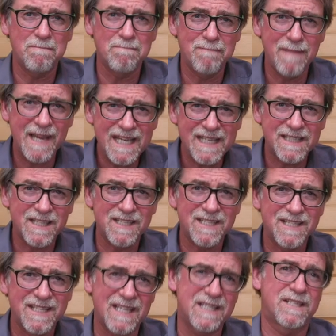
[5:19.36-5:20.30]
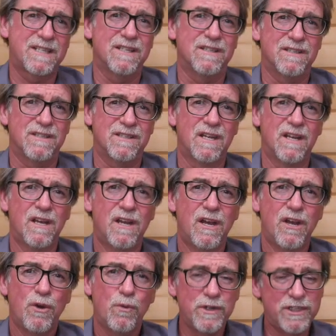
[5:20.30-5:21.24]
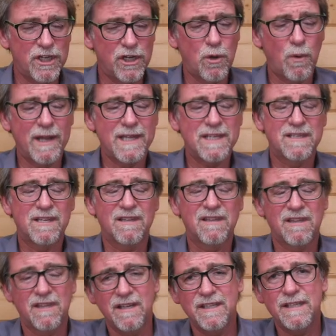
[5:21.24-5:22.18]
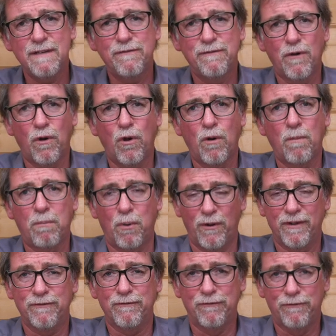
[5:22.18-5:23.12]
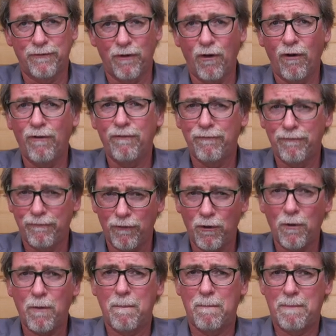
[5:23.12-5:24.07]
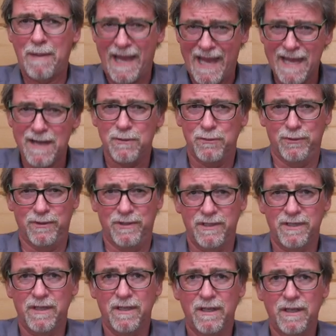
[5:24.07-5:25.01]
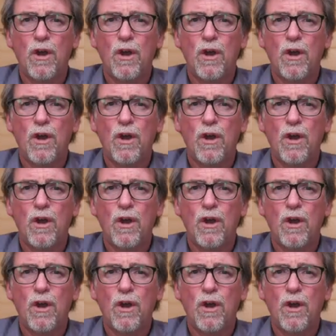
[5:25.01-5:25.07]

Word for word: metres distance, which equates to 34.4 foot pounds.